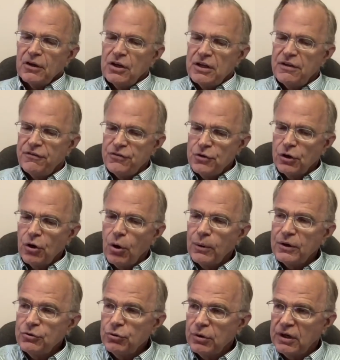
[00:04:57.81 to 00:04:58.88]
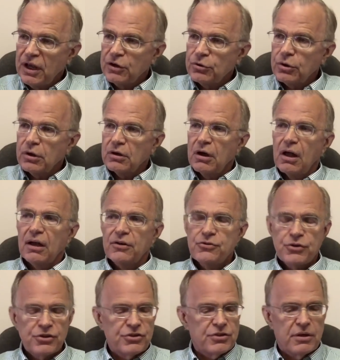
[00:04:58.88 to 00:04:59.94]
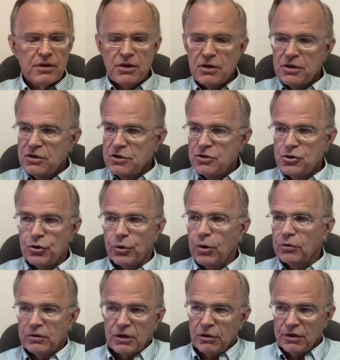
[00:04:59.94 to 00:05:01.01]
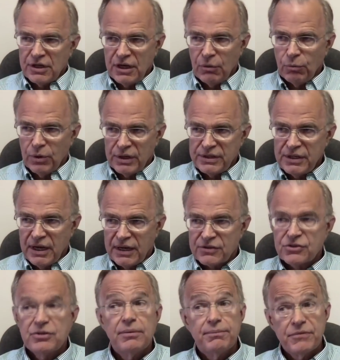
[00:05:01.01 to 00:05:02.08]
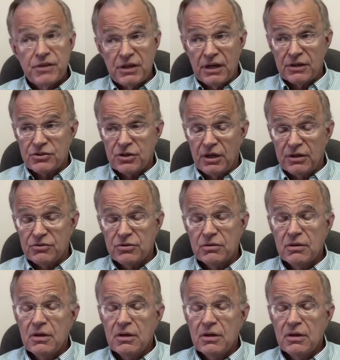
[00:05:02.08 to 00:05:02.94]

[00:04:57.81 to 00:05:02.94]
if you go into an endocrinologist, you're only going to get one test, TSH.